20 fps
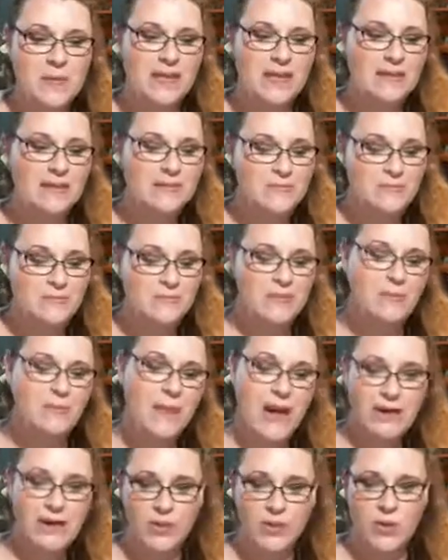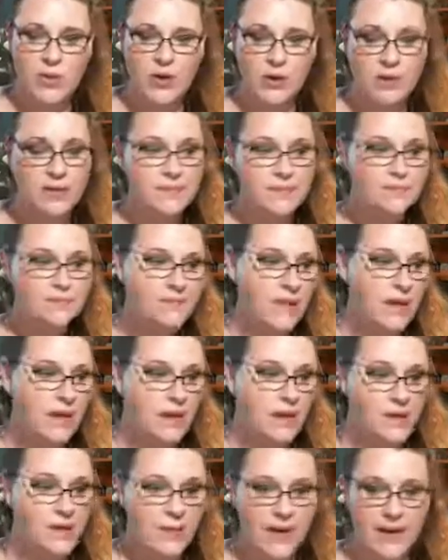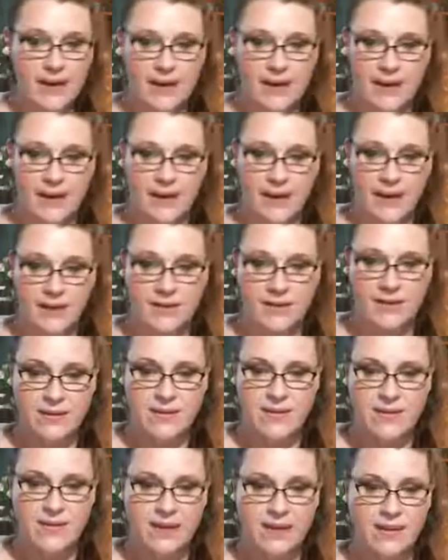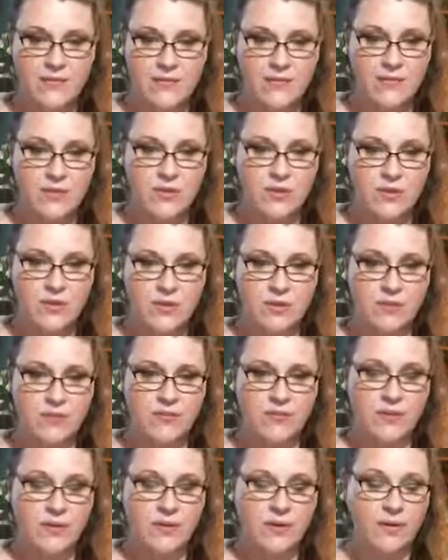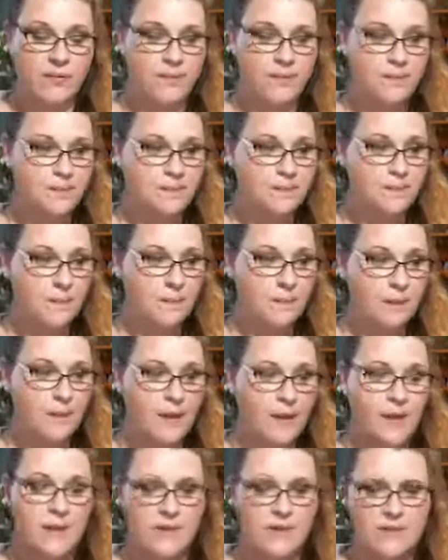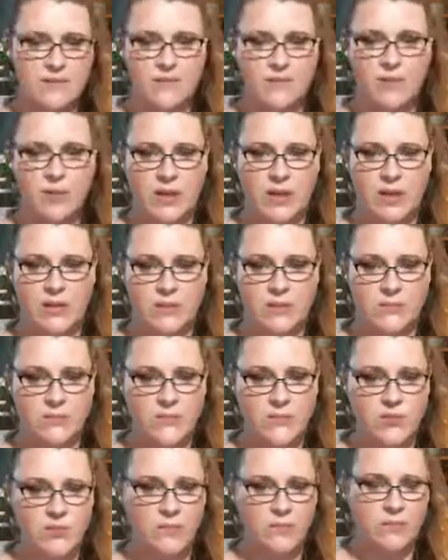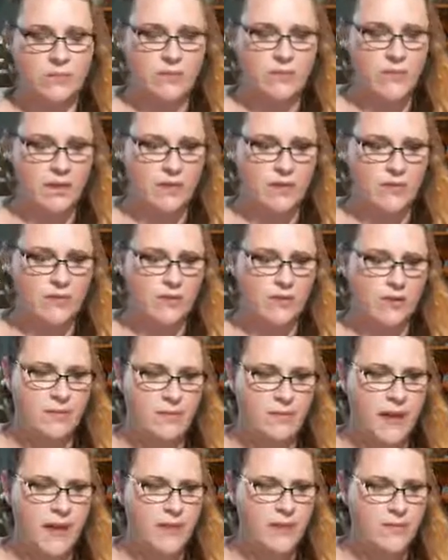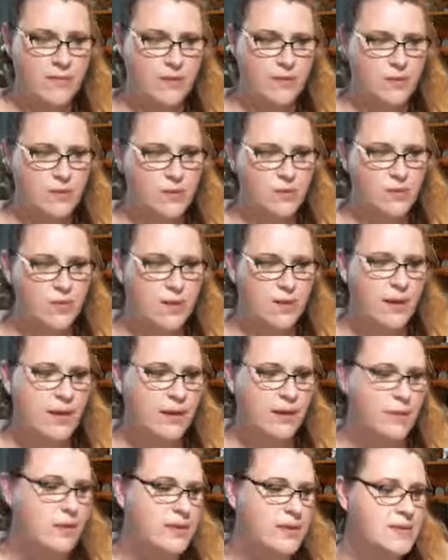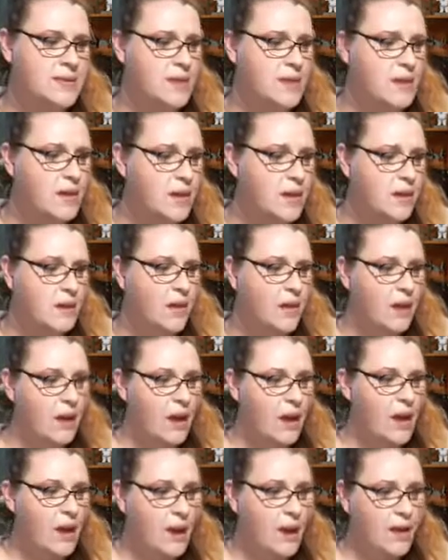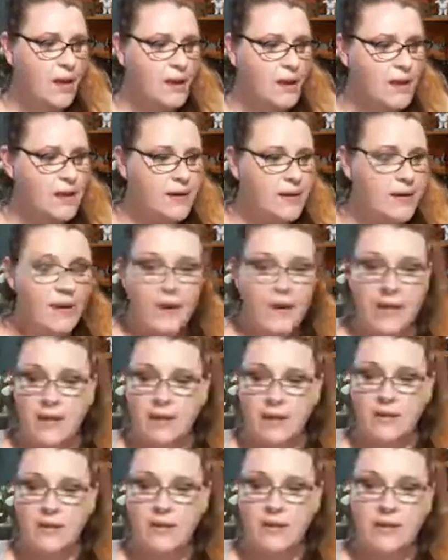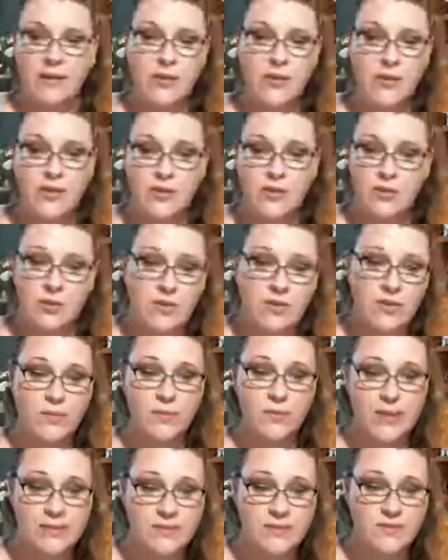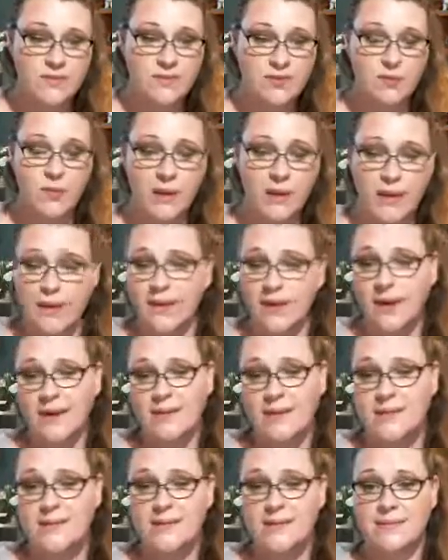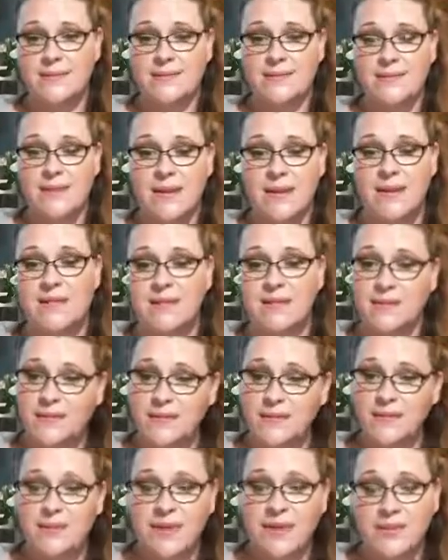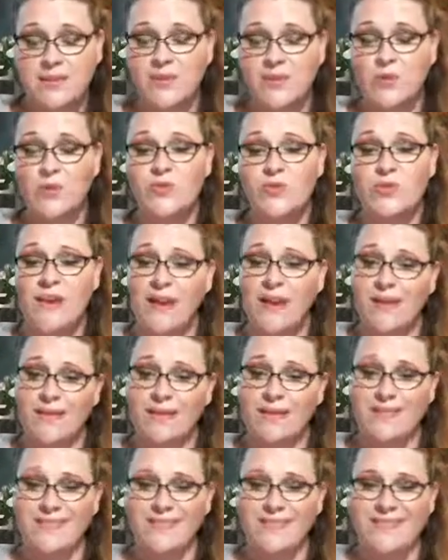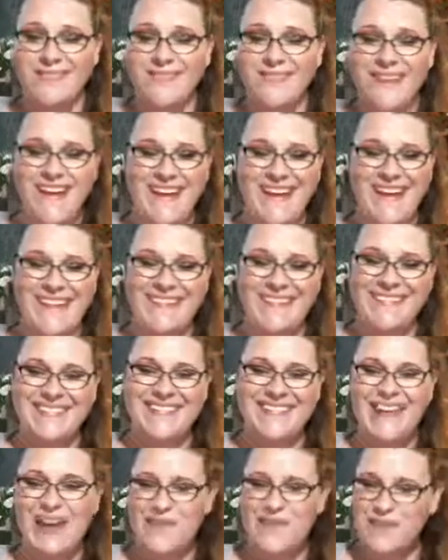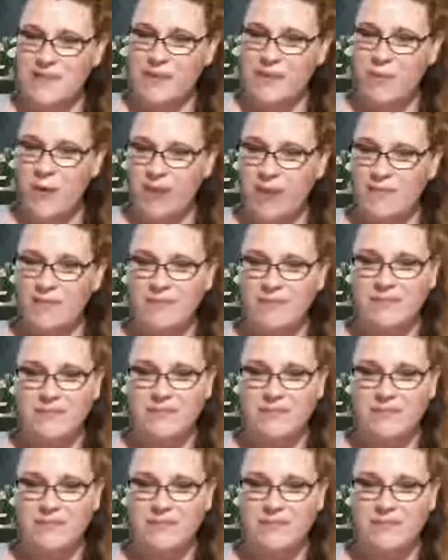getting back to work. I got a K on his live stream for, or his video Zoom thing for math here shortly. Anyways, and enjoy the rest of your week, guys. I'll see you next Tuesday. Okay? Have a good one.